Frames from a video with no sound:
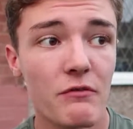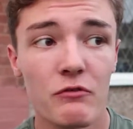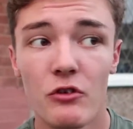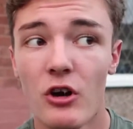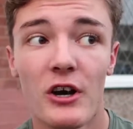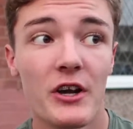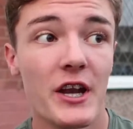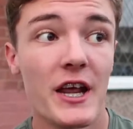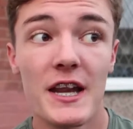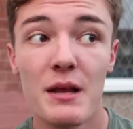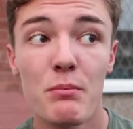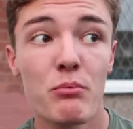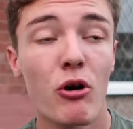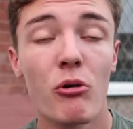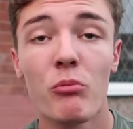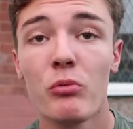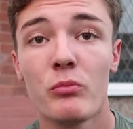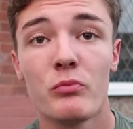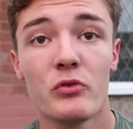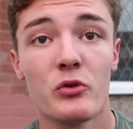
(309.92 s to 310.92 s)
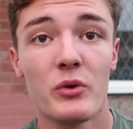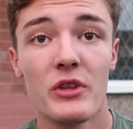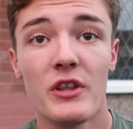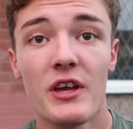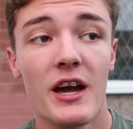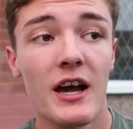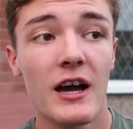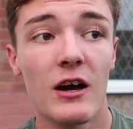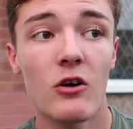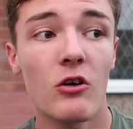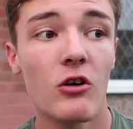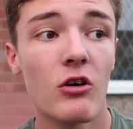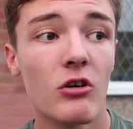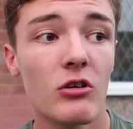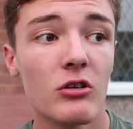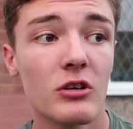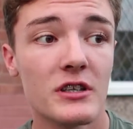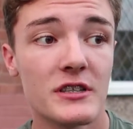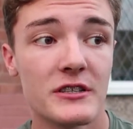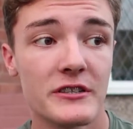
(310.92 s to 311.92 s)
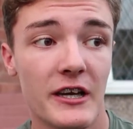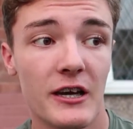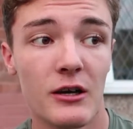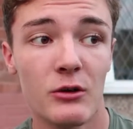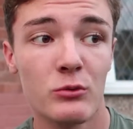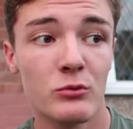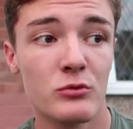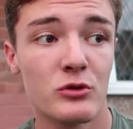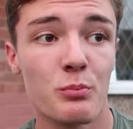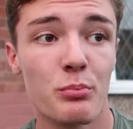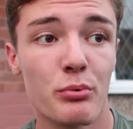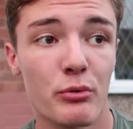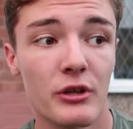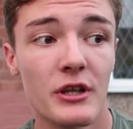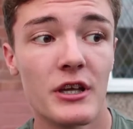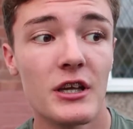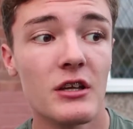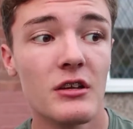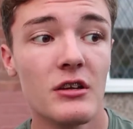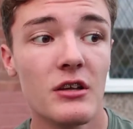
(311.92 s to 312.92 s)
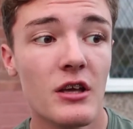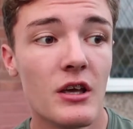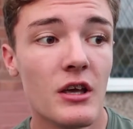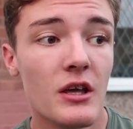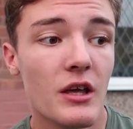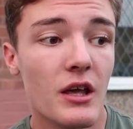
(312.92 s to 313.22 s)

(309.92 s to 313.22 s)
I've not had any problems with it at all. It sounds brilliant.